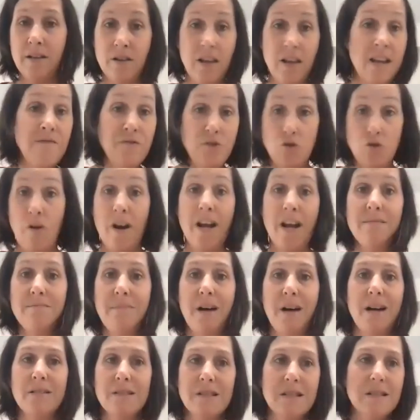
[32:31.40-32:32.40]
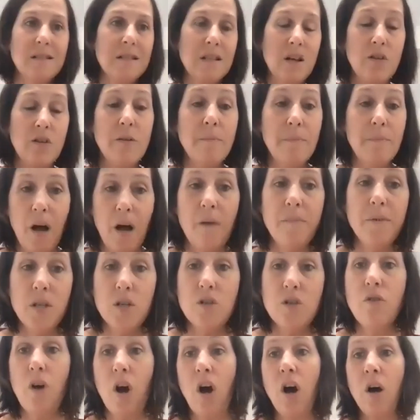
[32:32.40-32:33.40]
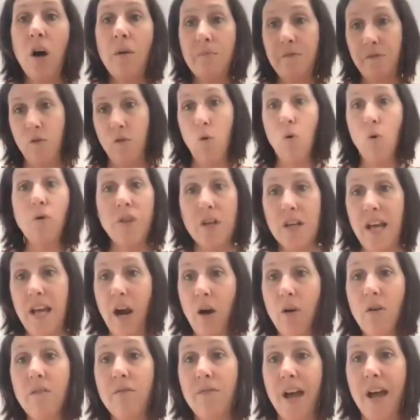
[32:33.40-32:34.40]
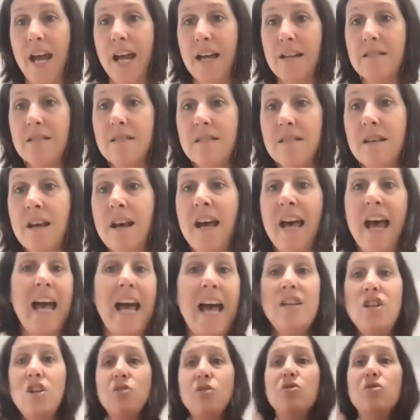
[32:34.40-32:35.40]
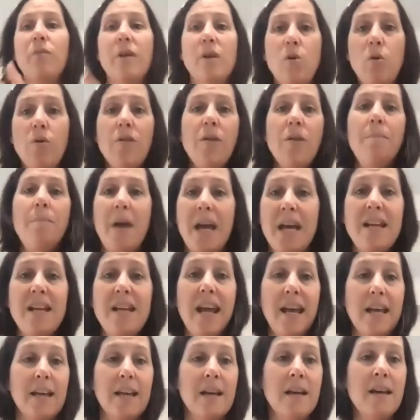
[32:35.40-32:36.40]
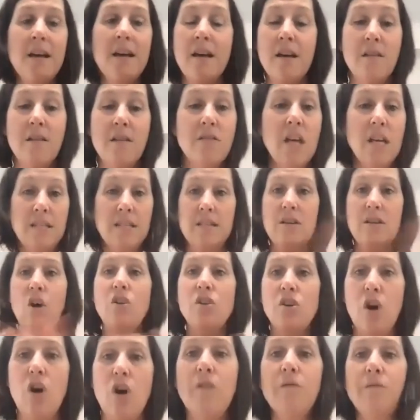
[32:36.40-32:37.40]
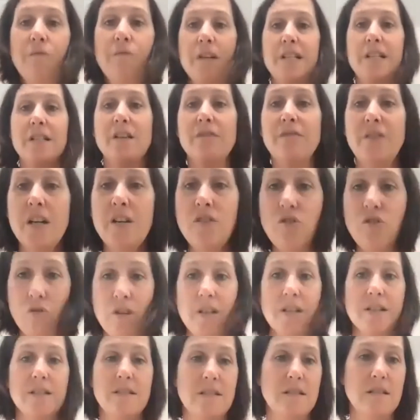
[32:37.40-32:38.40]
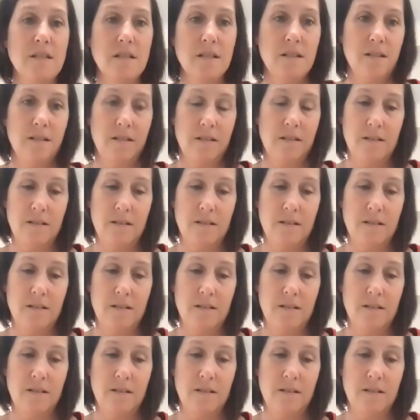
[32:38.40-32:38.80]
They've trademarked it, sell the barbecue arm for all the caravans, and you're doing all the bedding. There's no conflict of interest.